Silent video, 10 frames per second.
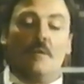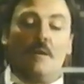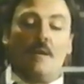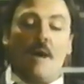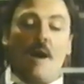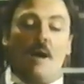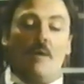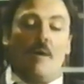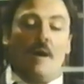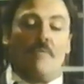And
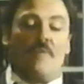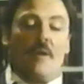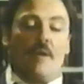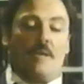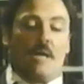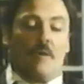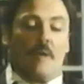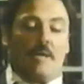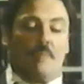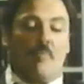now our fairy
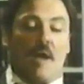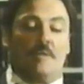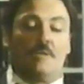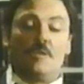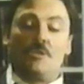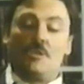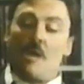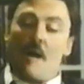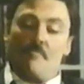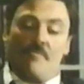decorator brightens his
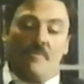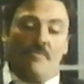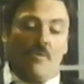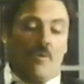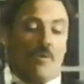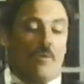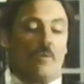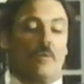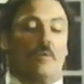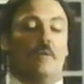shop for fall.
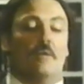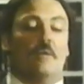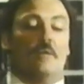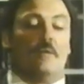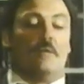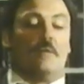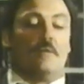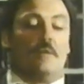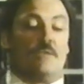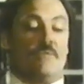
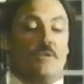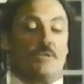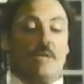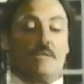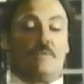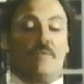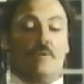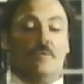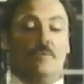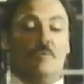His fishnets
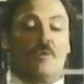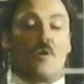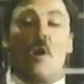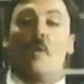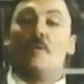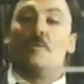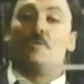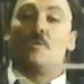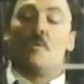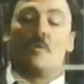filled with
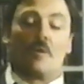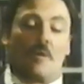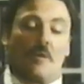orange cork.